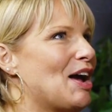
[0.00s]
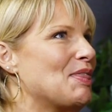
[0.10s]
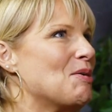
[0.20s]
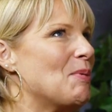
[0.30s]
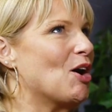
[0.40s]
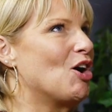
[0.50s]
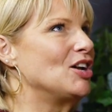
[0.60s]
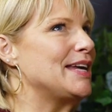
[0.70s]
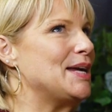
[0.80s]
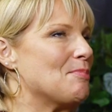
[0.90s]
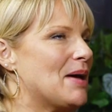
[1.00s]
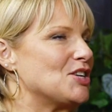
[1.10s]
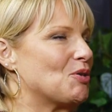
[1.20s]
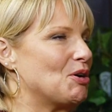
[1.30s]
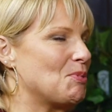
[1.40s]
I think we all need a
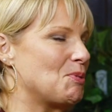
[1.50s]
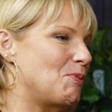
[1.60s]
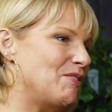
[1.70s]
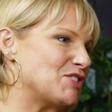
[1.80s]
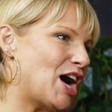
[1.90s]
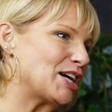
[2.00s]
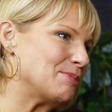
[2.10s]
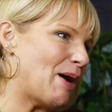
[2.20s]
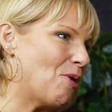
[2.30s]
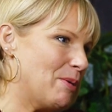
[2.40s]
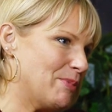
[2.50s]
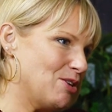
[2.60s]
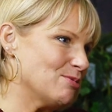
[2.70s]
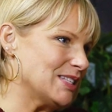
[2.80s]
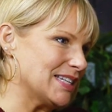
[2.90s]
mentor. And when we've talked about women
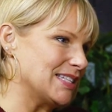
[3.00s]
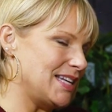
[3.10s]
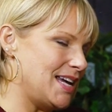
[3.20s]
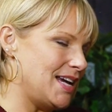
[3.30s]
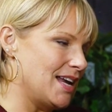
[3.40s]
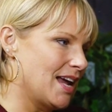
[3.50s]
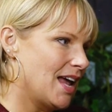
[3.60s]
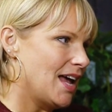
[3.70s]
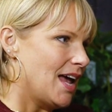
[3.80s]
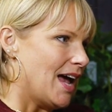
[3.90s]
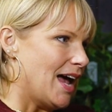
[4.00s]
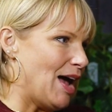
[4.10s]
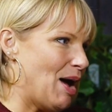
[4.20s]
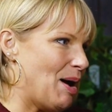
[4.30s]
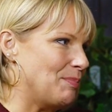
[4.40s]
who succeed,
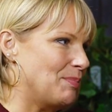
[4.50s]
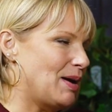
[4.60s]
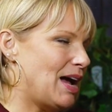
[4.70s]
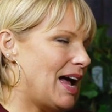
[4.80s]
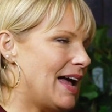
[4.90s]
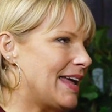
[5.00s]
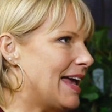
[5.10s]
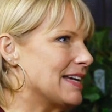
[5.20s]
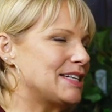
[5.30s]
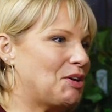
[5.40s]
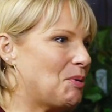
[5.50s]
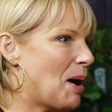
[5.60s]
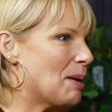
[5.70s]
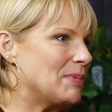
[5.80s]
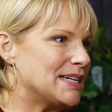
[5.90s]
I can't tell you
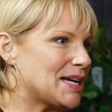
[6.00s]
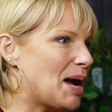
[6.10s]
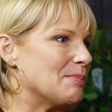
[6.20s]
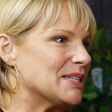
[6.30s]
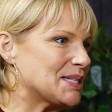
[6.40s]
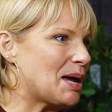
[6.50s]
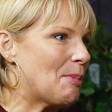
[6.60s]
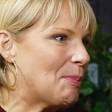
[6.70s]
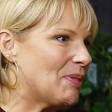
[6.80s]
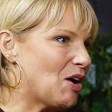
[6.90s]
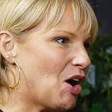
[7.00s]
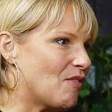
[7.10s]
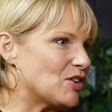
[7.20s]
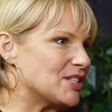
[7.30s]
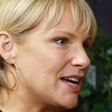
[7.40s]
how many times it's come up in the
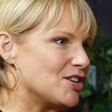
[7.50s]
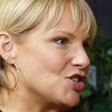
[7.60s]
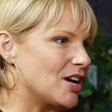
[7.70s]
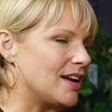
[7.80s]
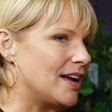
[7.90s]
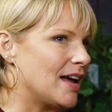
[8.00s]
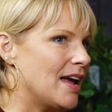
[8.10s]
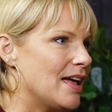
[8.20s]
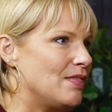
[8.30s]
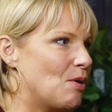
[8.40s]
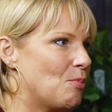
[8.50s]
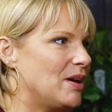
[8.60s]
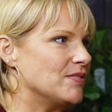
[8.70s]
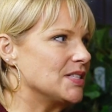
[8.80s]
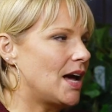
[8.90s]
conversation that
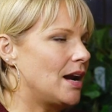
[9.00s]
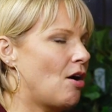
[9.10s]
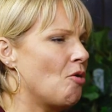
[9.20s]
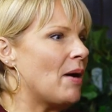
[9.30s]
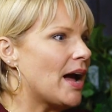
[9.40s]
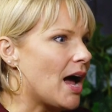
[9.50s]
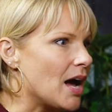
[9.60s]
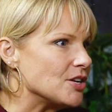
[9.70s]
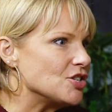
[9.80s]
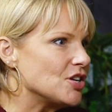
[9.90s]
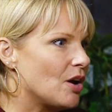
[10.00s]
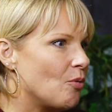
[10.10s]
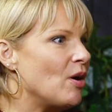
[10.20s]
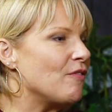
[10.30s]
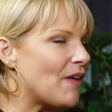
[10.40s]
we've said, oh my gosh,
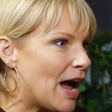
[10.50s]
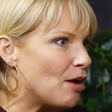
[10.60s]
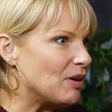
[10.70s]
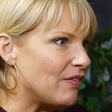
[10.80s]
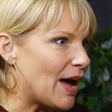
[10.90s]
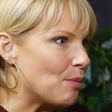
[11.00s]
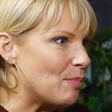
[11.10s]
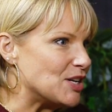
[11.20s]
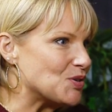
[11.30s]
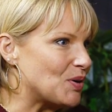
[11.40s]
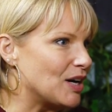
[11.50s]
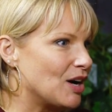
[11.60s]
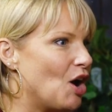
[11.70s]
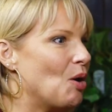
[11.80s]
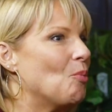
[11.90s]
what if I would have had a mentor?
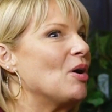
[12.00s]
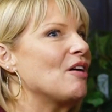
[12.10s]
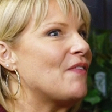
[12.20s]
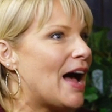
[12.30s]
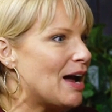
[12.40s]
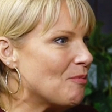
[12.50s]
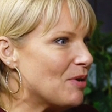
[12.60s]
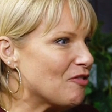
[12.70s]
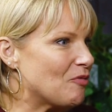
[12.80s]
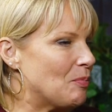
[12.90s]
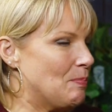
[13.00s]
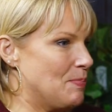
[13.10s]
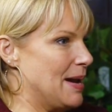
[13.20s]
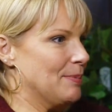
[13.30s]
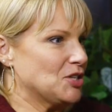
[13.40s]
What if I would have
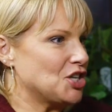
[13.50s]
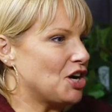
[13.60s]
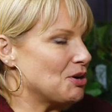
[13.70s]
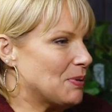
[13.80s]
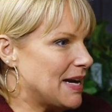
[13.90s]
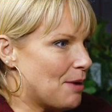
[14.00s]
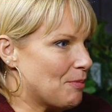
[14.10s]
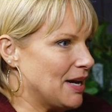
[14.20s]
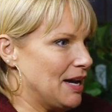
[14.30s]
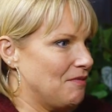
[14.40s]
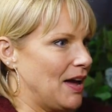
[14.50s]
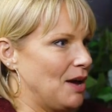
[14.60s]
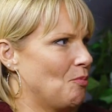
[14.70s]
been able to go to a networking event?